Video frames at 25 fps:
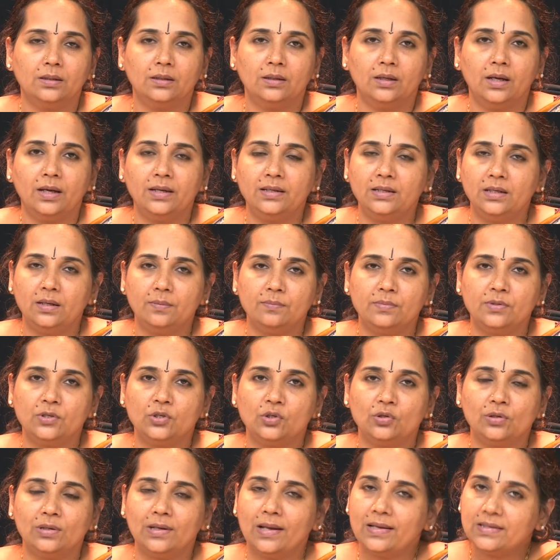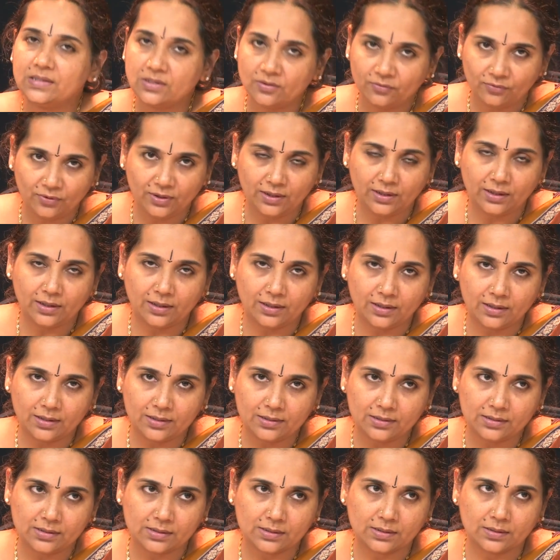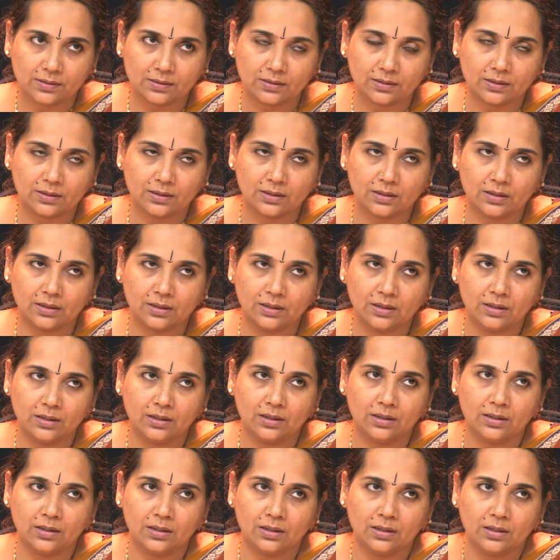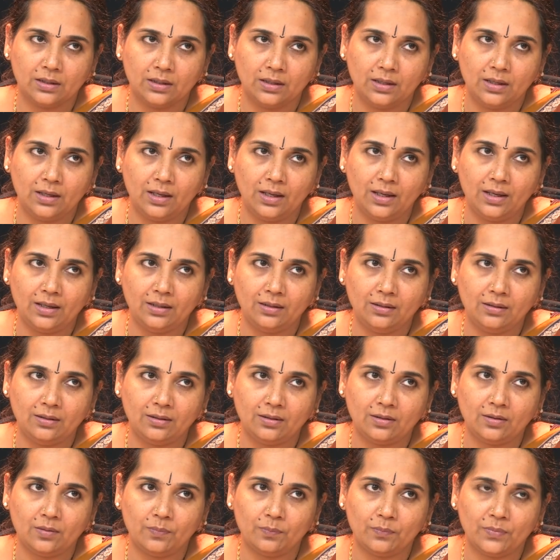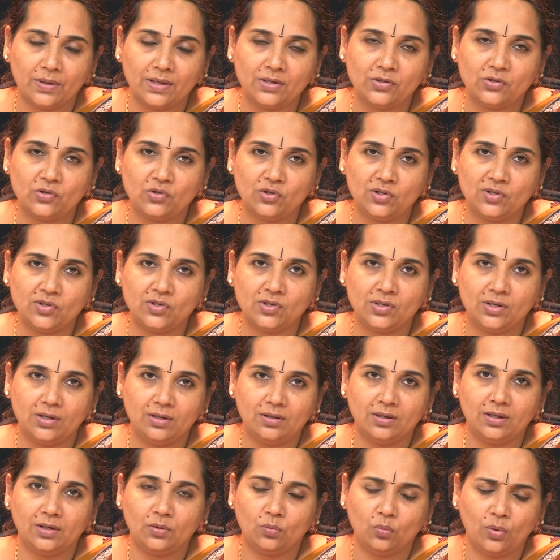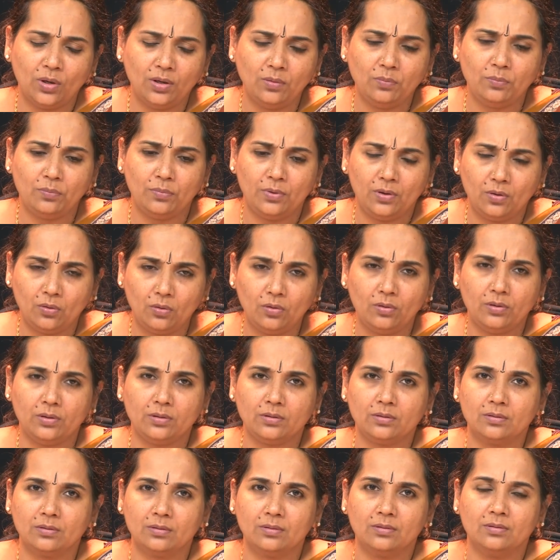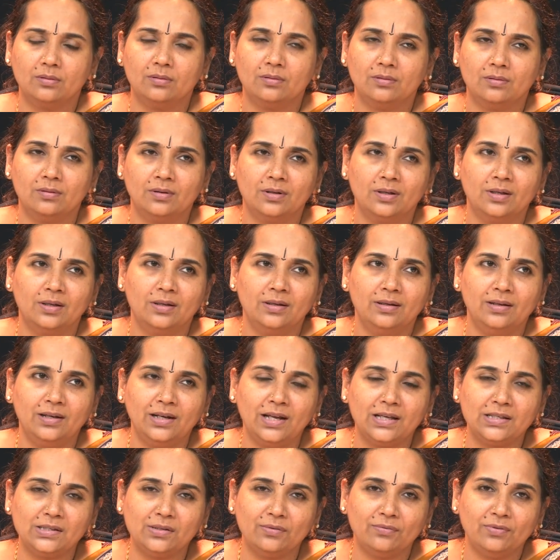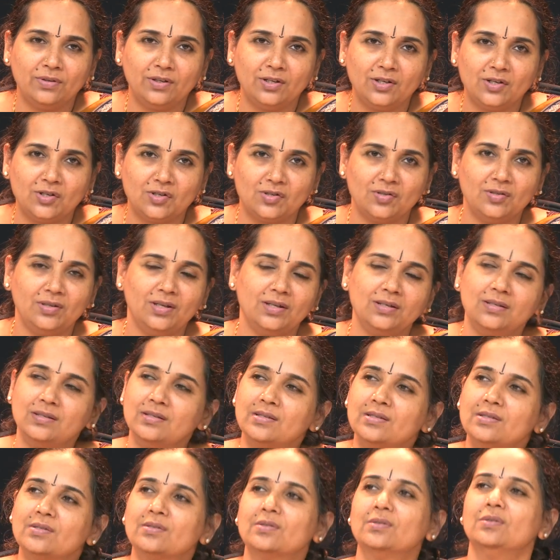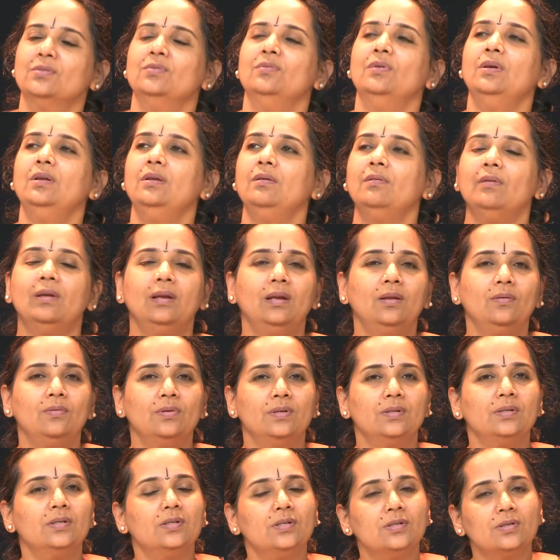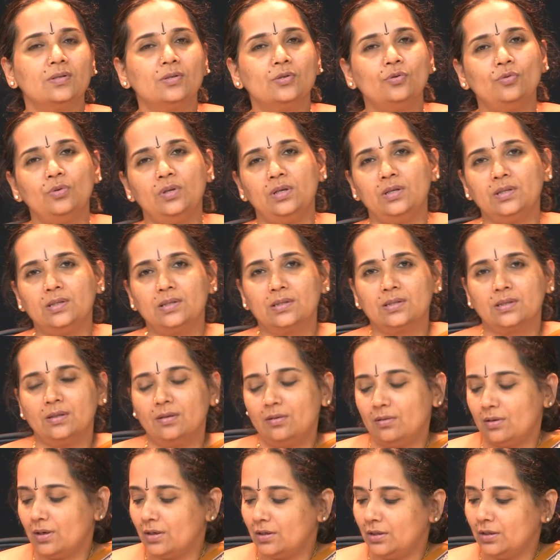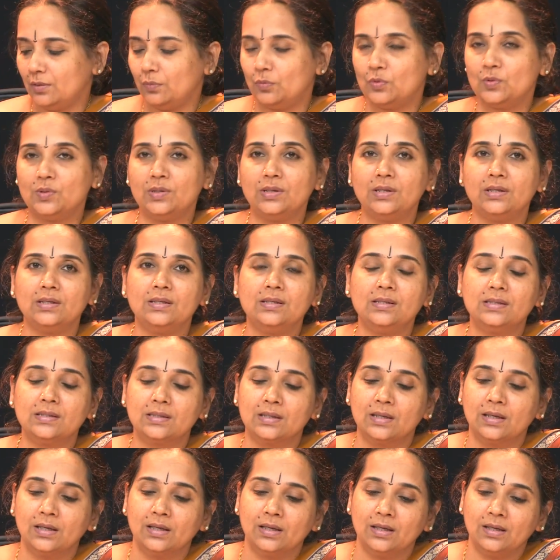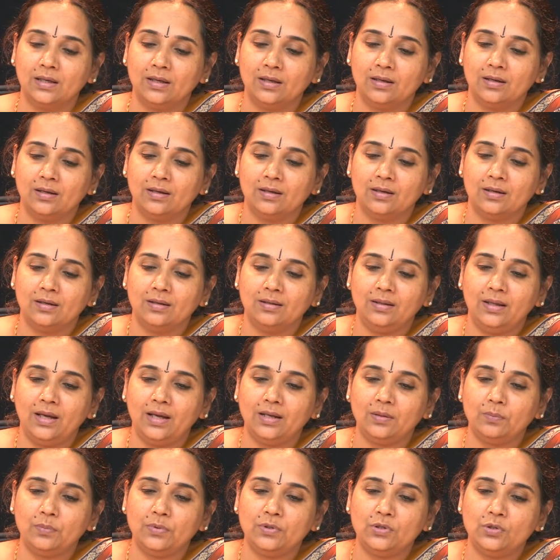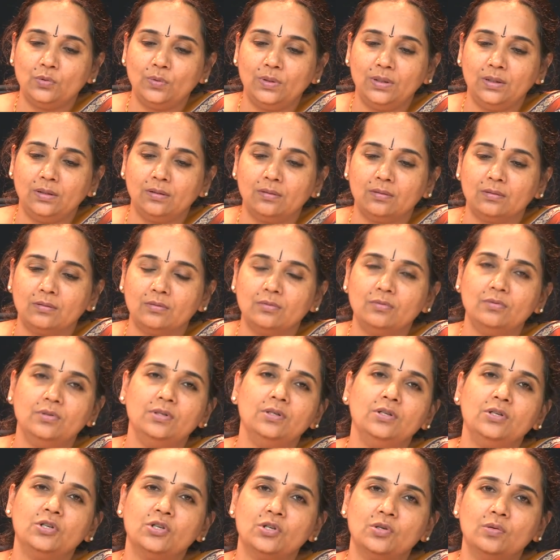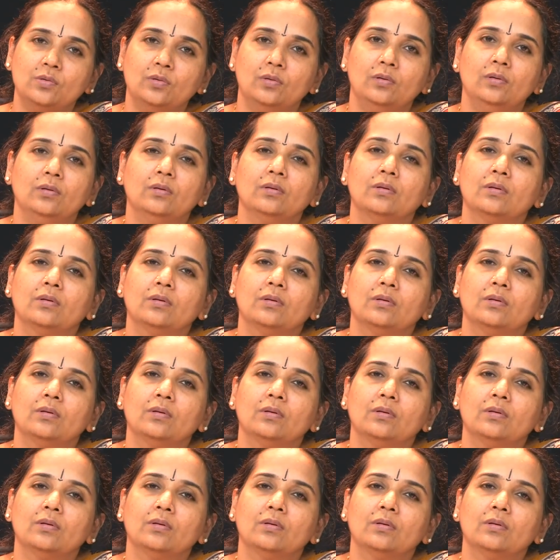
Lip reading: attempts to classify ragas, and I suggested that one broad classification that is very relevant in today's Carnatic music is that between traditional